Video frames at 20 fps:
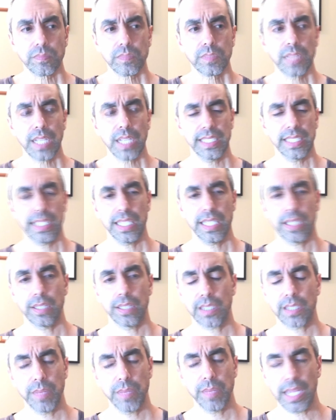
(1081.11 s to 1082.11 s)
I'd say that
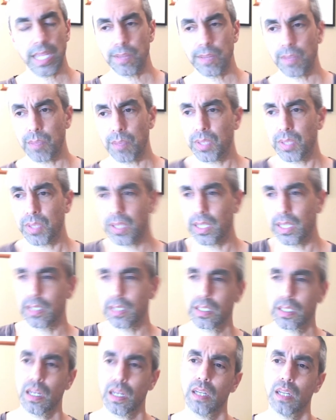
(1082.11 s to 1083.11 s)
some of the games I've played a
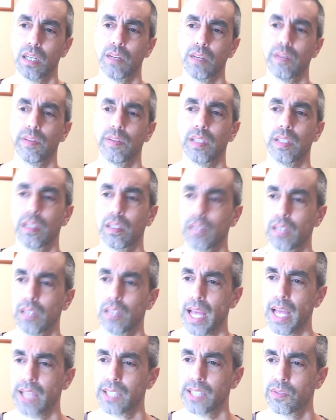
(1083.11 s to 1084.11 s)
ton of in the
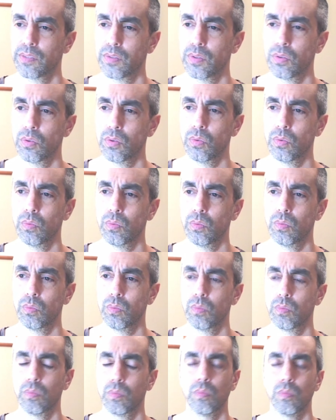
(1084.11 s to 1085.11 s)
last few
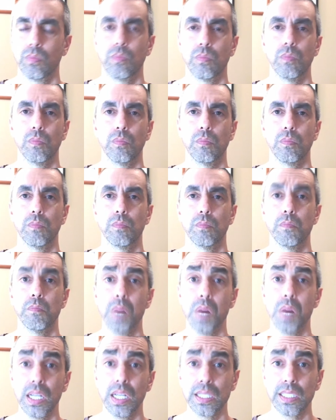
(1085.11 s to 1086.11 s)

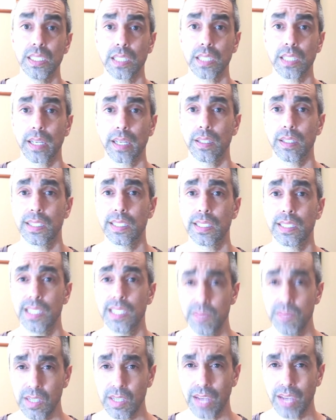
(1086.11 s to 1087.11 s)
months. Like, the
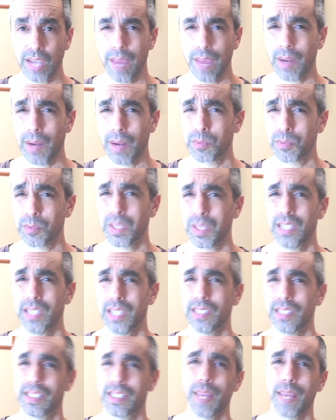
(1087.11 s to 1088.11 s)
Steam sale came and I was
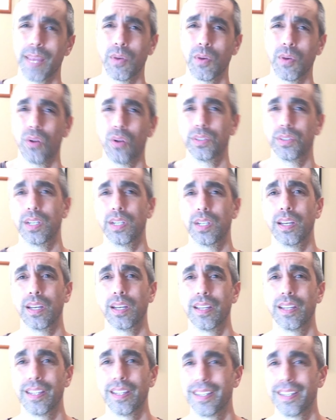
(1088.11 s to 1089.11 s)
playing this game called.
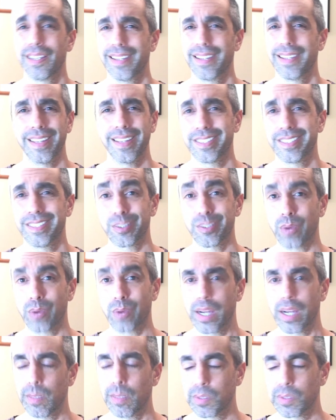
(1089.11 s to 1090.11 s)
It's just
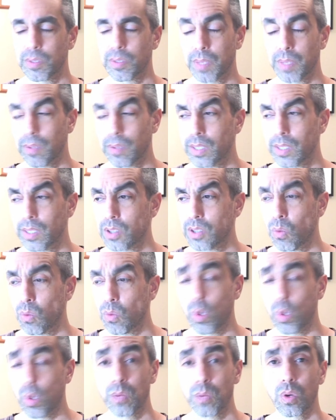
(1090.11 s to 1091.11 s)
random. I was playing. It's
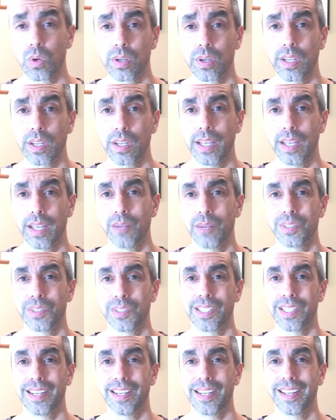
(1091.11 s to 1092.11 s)
called Windward, and it
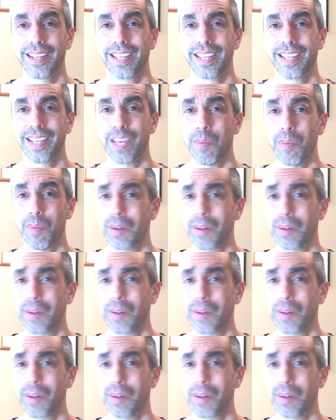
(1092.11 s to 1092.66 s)
was a game about.